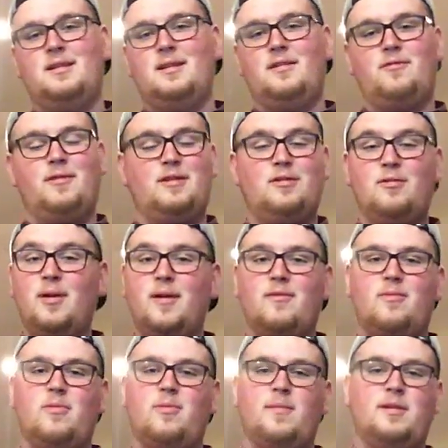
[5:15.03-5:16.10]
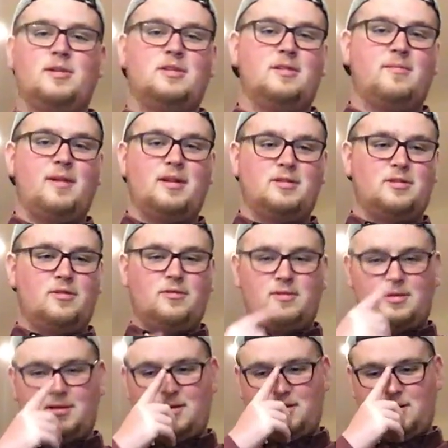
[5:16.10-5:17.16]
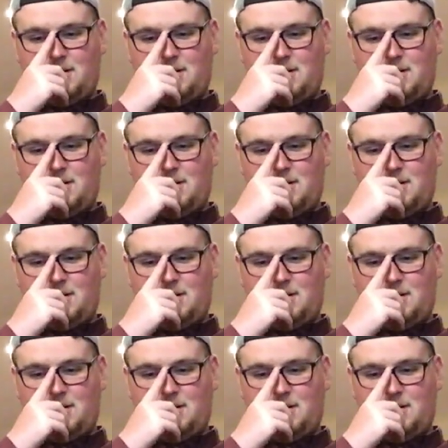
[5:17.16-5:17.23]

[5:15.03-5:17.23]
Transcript: if we do give you permission to make jokes.